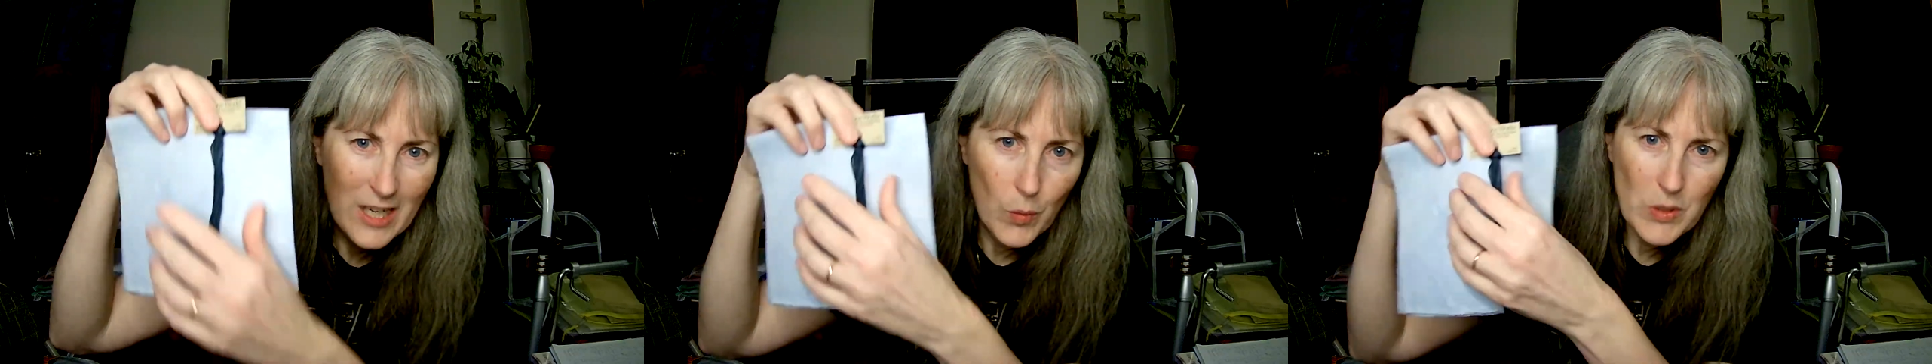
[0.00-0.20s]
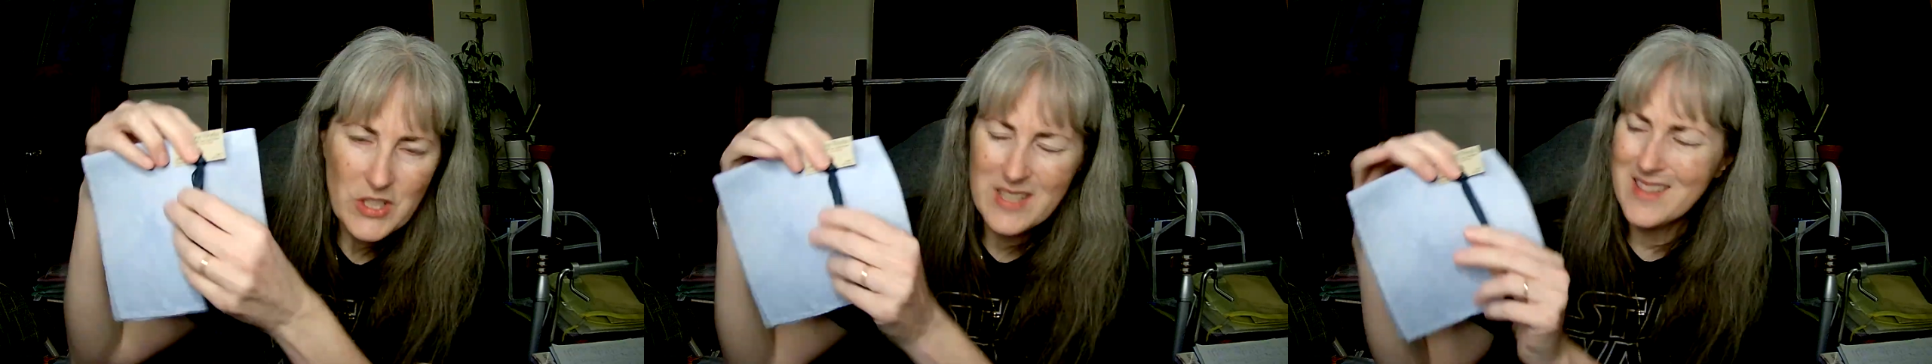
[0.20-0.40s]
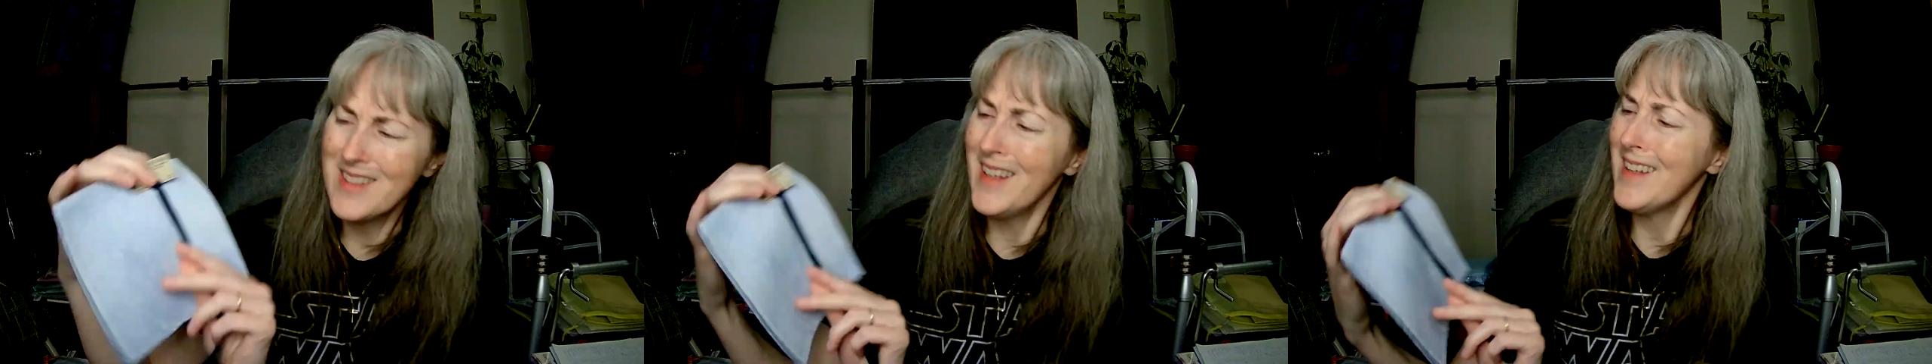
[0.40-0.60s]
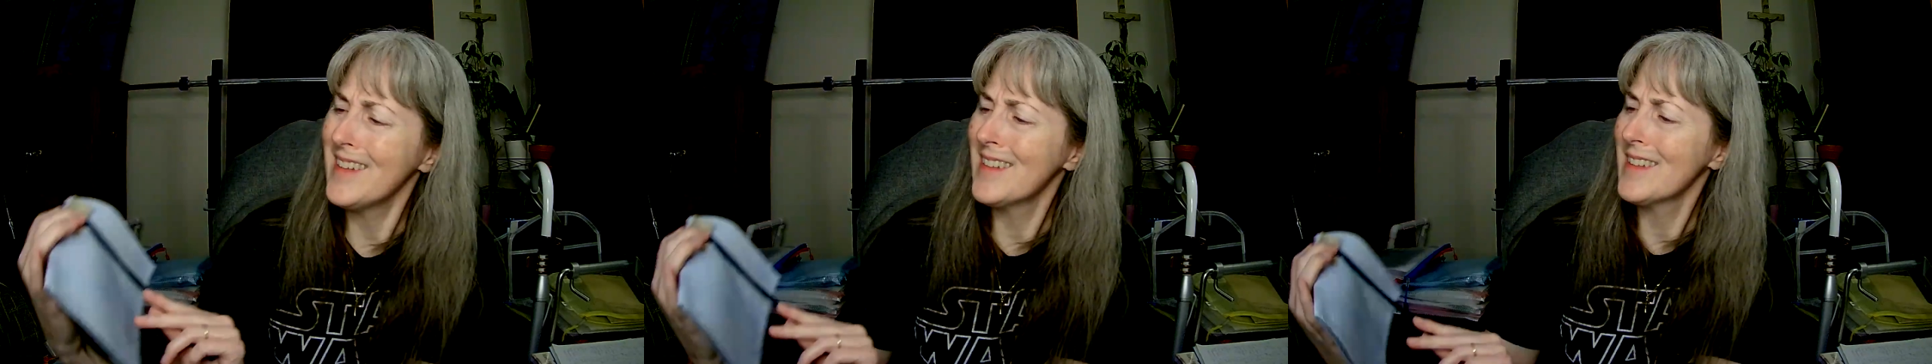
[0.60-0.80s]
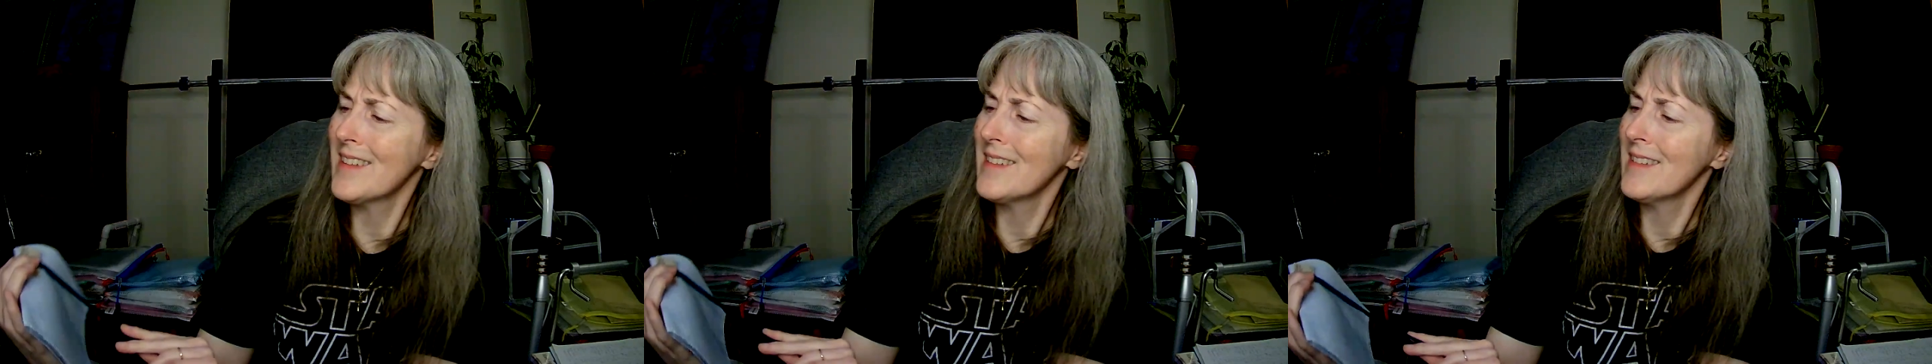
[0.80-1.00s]
which is
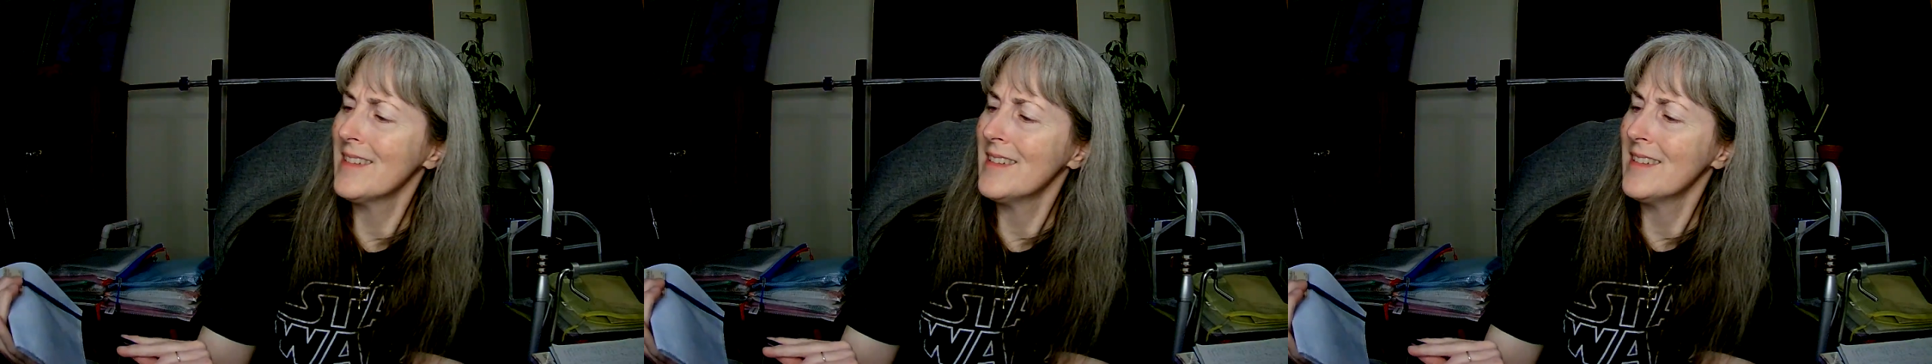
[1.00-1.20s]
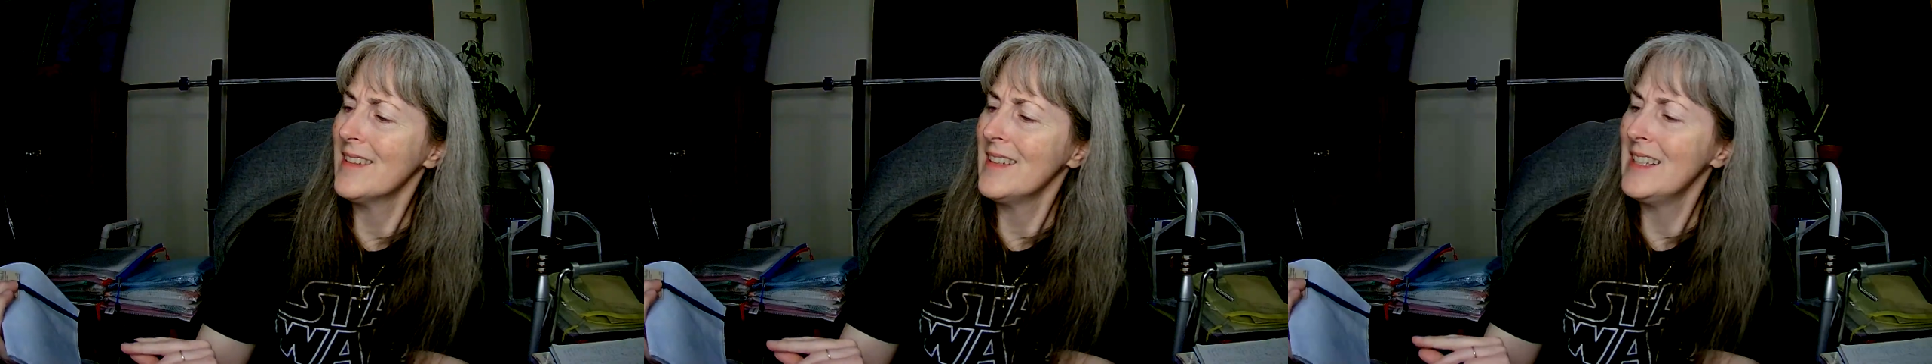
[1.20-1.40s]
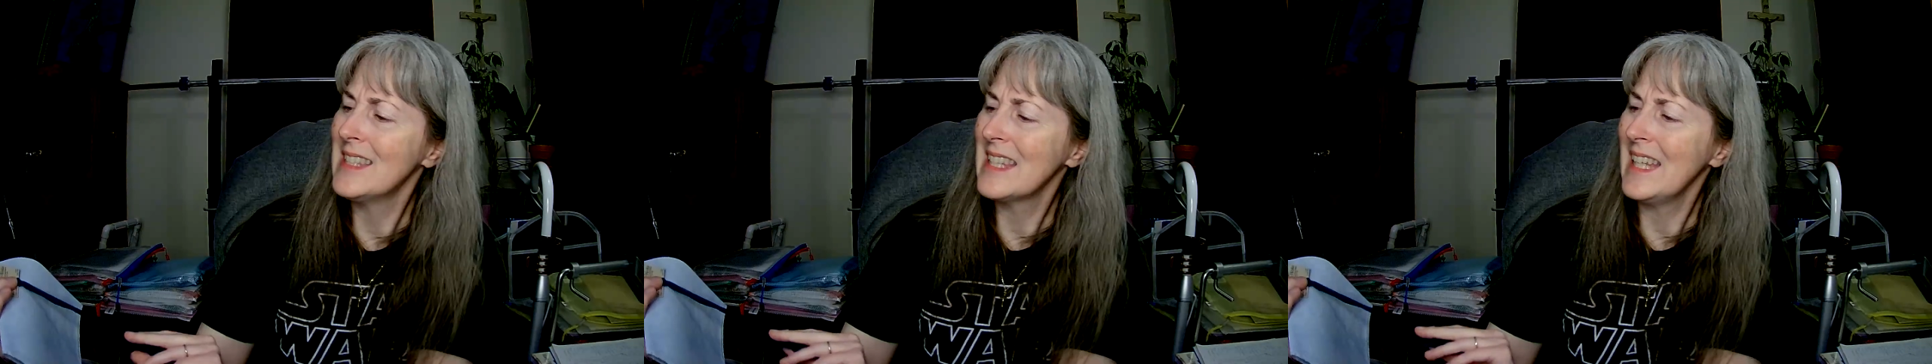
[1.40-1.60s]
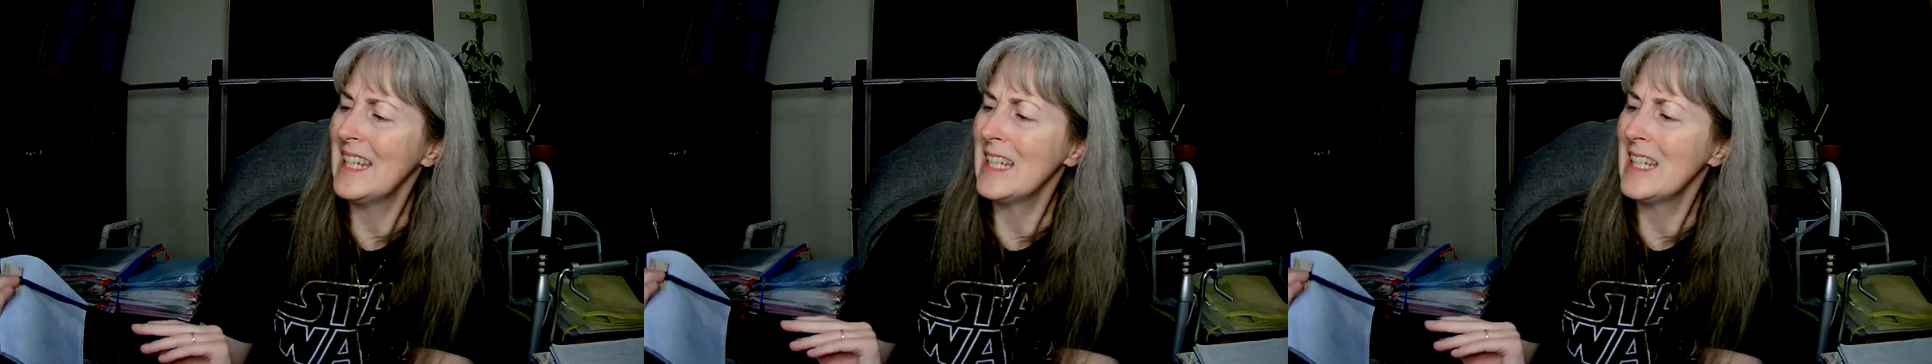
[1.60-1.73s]
like, it's